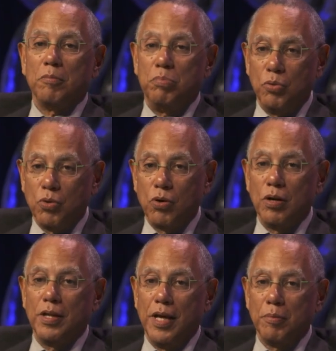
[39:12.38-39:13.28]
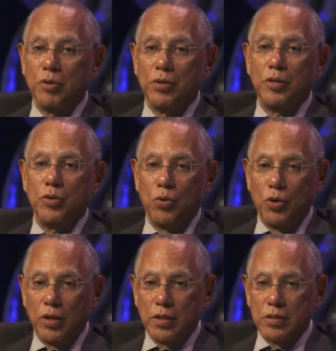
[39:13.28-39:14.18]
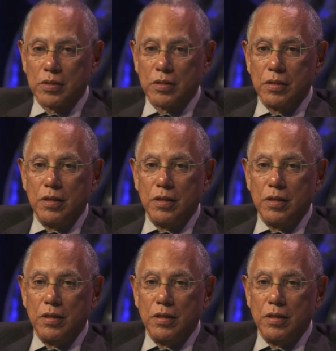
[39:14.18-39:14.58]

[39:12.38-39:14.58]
poor neighborhood in new orleans